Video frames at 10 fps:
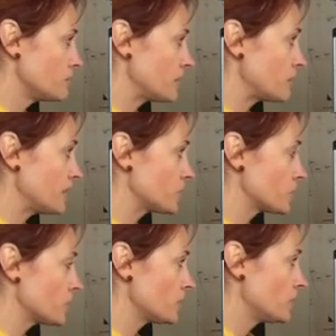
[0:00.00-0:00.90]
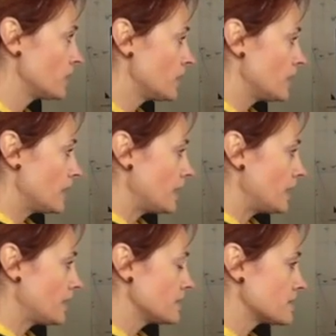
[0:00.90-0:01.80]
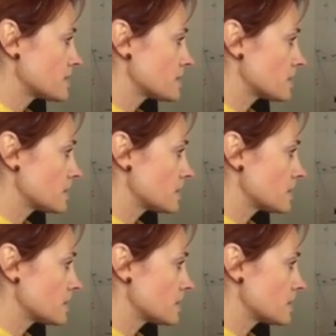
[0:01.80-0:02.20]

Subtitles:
big picture, and